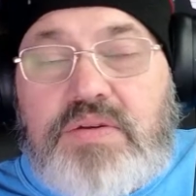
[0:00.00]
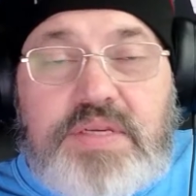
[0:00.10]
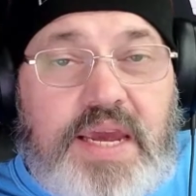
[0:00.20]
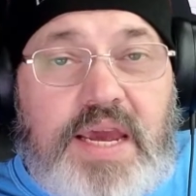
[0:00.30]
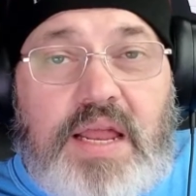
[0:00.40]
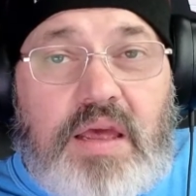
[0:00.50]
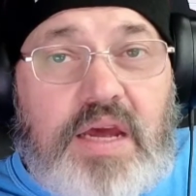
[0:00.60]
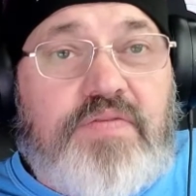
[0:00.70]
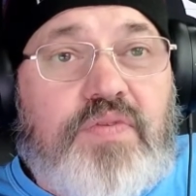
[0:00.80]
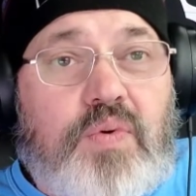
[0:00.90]
AI a
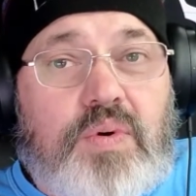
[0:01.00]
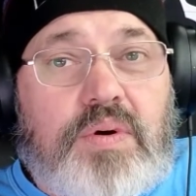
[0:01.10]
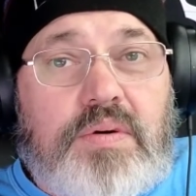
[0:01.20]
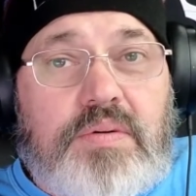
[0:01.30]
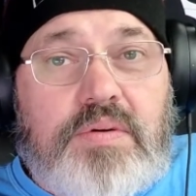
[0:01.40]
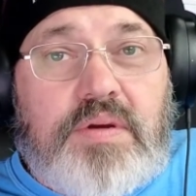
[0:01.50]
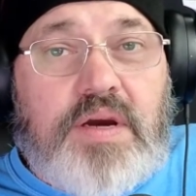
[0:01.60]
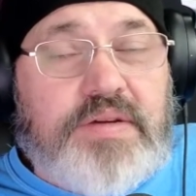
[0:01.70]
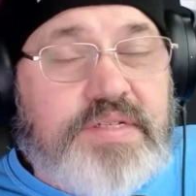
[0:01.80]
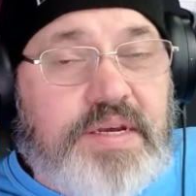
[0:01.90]
lot for
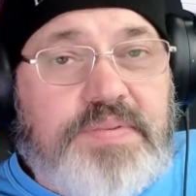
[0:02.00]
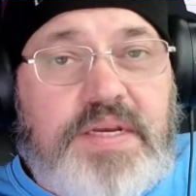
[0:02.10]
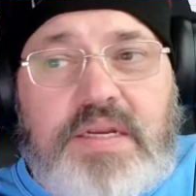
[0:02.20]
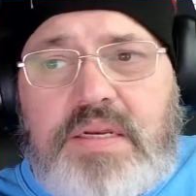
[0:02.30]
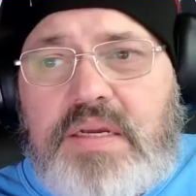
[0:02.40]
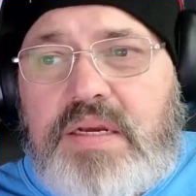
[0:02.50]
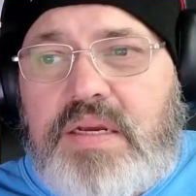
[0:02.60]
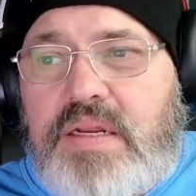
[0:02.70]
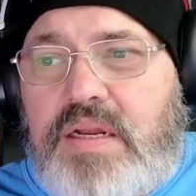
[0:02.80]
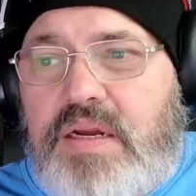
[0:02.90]
concepting,
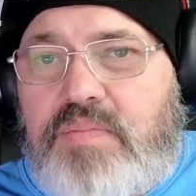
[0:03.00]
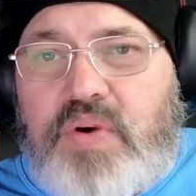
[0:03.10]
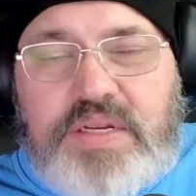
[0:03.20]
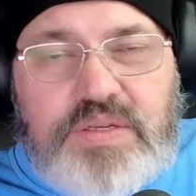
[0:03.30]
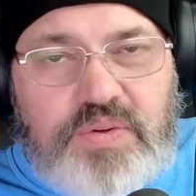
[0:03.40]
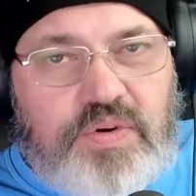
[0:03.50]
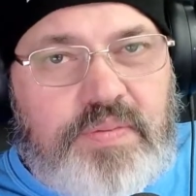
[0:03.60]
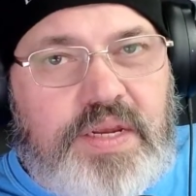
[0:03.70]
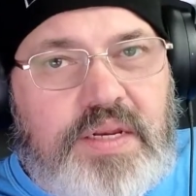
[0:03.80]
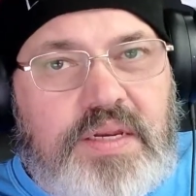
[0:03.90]

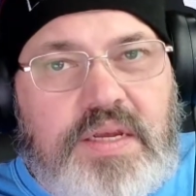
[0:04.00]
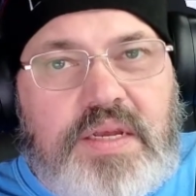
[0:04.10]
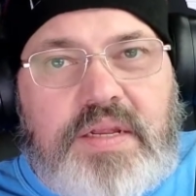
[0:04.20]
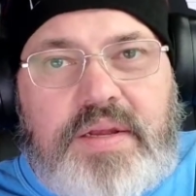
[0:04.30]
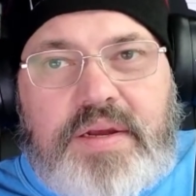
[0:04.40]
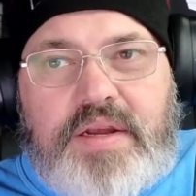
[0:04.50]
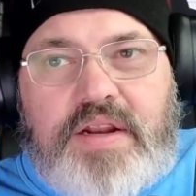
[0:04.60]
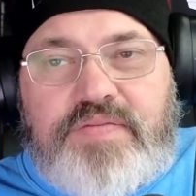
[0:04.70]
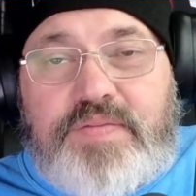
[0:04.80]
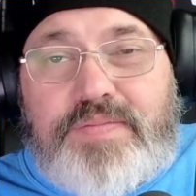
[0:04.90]
brainstorming.
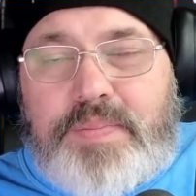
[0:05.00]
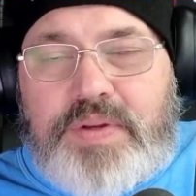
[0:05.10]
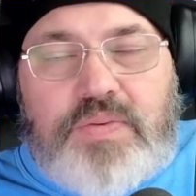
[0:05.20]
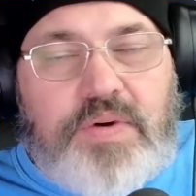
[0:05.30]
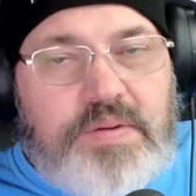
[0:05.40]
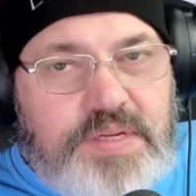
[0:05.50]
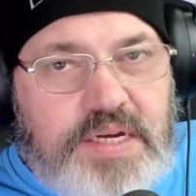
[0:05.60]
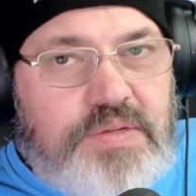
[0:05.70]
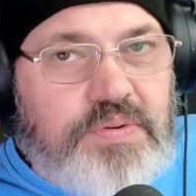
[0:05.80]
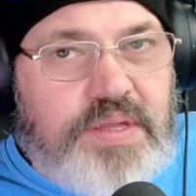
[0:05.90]
I've built
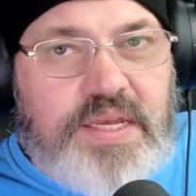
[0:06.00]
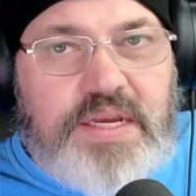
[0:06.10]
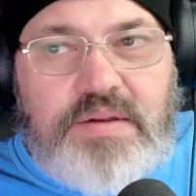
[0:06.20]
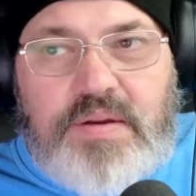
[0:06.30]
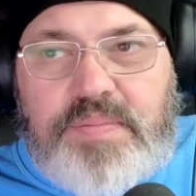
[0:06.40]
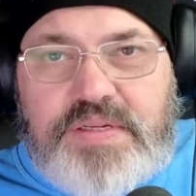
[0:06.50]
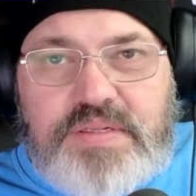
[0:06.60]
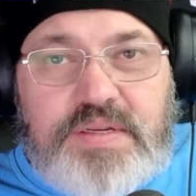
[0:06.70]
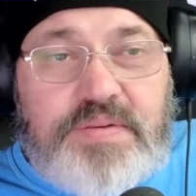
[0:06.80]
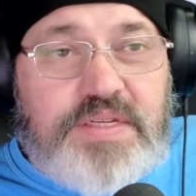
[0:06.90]
websites with it. I built
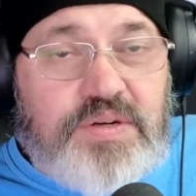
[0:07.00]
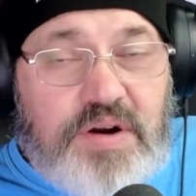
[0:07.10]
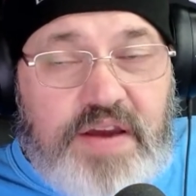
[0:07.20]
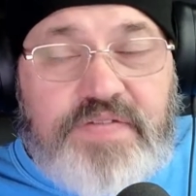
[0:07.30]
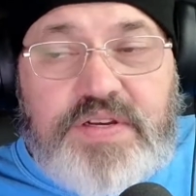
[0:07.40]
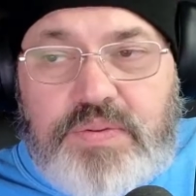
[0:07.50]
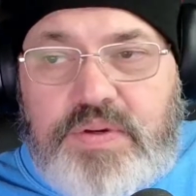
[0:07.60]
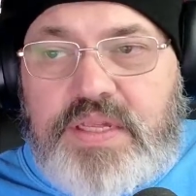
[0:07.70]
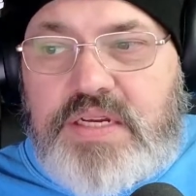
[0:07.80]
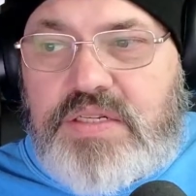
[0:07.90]
some of these graphics
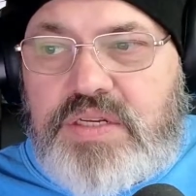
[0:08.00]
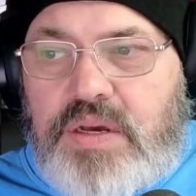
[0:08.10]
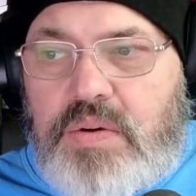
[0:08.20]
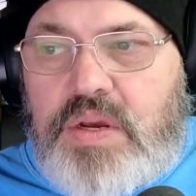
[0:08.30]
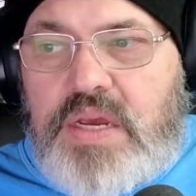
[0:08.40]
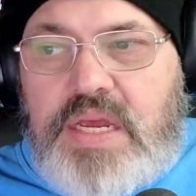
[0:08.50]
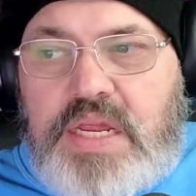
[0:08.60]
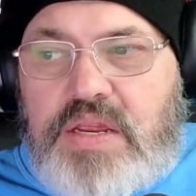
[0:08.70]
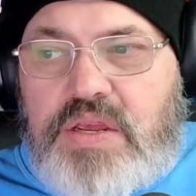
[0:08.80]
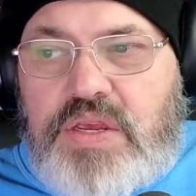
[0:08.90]
with it. So
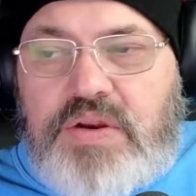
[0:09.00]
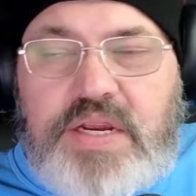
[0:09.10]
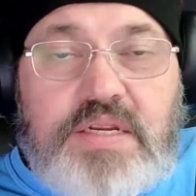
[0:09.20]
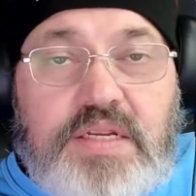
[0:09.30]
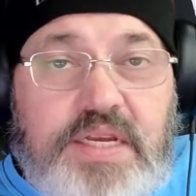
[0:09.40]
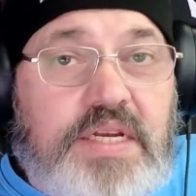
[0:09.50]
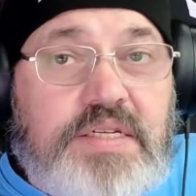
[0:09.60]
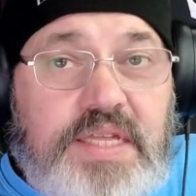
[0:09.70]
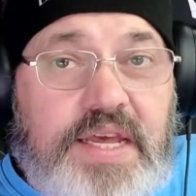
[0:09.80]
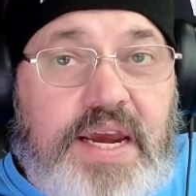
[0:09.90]
you need to lean
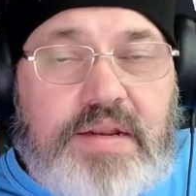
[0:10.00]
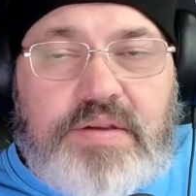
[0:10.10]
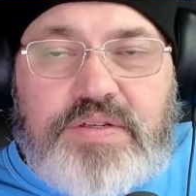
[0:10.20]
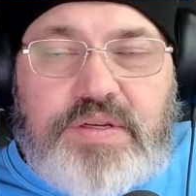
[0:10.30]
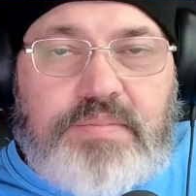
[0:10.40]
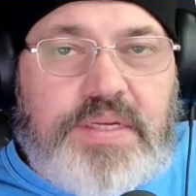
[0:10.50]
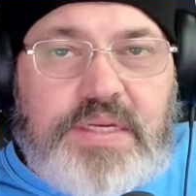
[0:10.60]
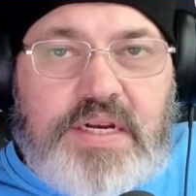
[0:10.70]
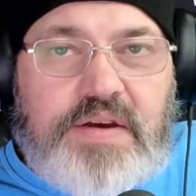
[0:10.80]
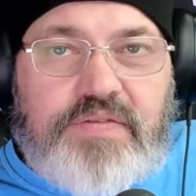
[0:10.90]
into that. There's a
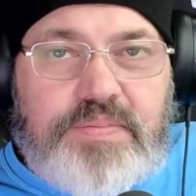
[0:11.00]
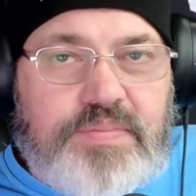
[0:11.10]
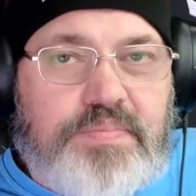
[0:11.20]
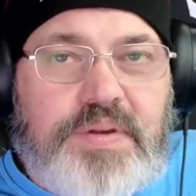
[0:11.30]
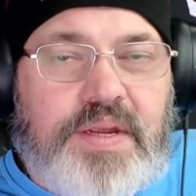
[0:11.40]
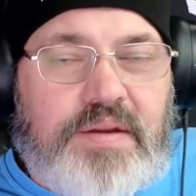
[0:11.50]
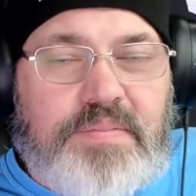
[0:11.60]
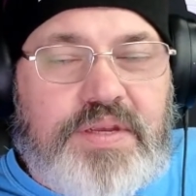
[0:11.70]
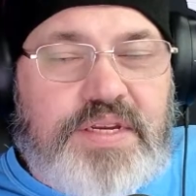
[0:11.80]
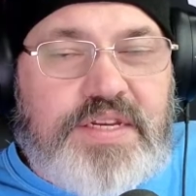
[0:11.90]
million of them, a
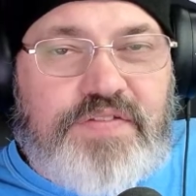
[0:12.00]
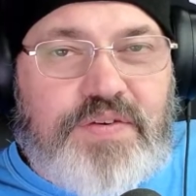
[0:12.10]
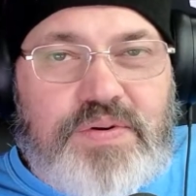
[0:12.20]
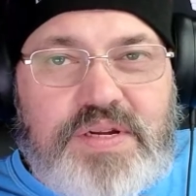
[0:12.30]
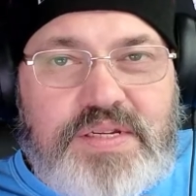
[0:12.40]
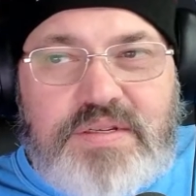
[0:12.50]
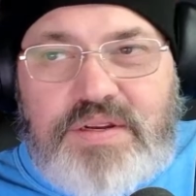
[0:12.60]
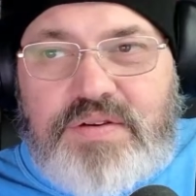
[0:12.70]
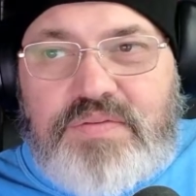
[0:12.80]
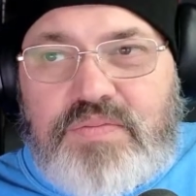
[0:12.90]
million different ones,
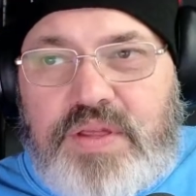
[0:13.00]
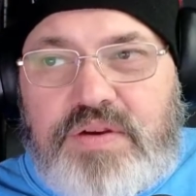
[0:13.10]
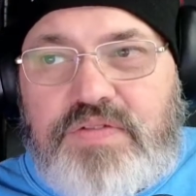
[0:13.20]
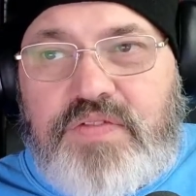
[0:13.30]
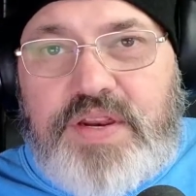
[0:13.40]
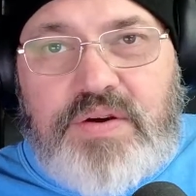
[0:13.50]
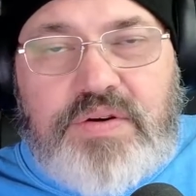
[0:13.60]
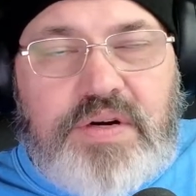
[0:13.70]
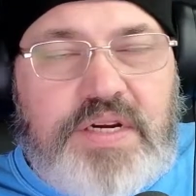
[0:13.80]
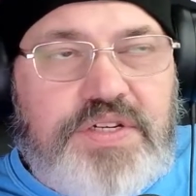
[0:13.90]
whether it's video
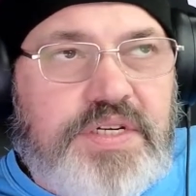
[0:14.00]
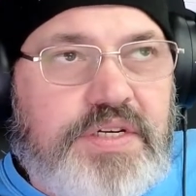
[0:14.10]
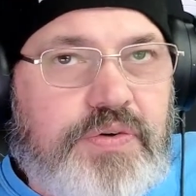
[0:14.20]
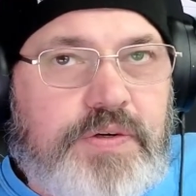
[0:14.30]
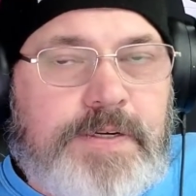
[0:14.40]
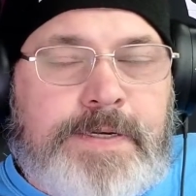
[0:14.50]
creation or